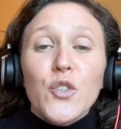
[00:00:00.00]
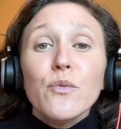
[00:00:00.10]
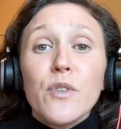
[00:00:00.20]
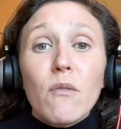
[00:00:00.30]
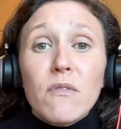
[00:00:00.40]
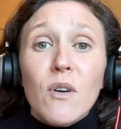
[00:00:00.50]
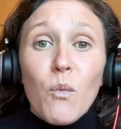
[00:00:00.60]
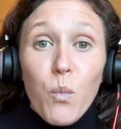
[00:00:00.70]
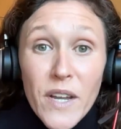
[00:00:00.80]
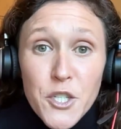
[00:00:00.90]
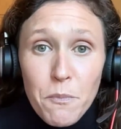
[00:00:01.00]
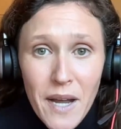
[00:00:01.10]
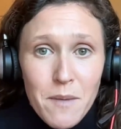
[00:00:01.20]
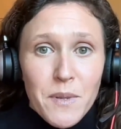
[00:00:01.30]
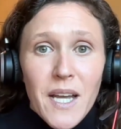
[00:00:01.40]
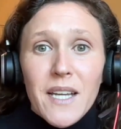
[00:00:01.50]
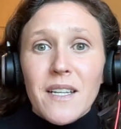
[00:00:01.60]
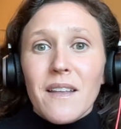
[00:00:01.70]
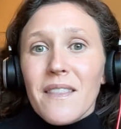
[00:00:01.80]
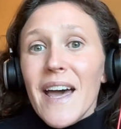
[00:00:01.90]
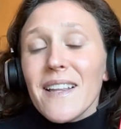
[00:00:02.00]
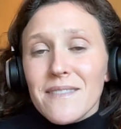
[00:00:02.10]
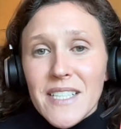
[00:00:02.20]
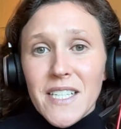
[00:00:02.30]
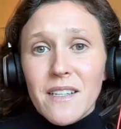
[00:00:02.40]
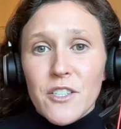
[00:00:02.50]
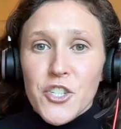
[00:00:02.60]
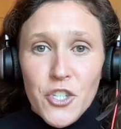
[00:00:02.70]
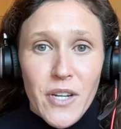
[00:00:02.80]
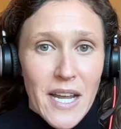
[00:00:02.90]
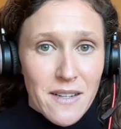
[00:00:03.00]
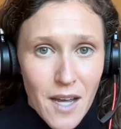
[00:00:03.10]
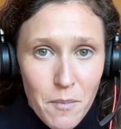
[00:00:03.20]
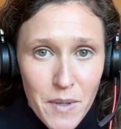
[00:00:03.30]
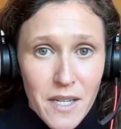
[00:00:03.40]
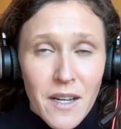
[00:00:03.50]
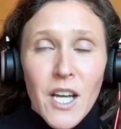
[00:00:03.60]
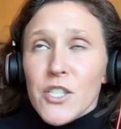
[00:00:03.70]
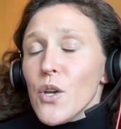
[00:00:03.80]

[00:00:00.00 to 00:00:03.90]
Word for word: you don't know which pipeline that lead should end up in.